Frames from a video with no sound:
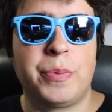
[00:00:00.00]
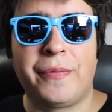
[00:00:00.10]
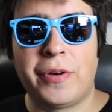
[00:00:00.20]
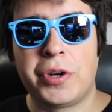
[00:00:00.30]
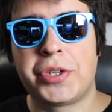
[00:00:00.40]

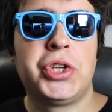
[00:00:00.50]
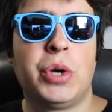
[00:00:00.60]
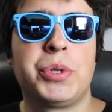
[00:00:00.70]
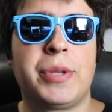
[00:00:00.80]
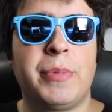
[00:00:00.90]
But first,
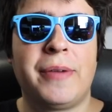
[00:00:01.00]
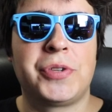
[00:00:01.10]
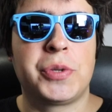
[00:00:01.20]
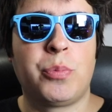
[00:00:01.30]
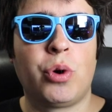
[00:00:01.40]
show some love
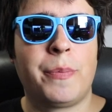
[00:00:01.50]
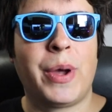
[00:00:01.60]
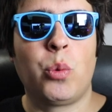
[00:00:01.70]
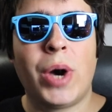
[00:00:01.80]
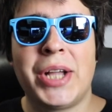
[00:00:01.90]
and support
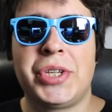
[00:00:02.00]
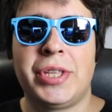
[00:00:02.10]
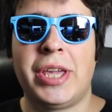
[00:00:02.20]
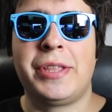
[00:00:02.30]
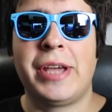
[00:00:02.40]
by
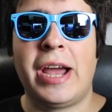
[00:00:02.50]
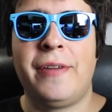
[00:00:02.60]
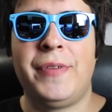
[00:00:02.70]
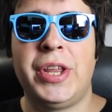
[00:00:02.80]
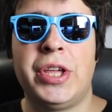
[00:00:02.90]
watching the
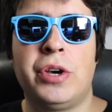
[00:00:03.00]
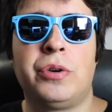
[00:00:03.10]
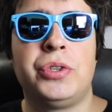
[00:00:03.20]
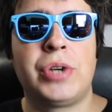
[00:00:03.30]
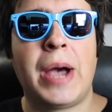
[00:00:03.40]
entire
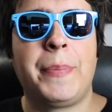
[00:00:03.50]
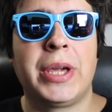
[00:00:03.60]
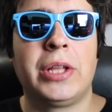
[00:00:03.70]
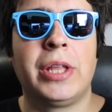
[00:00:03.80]
video, dropping a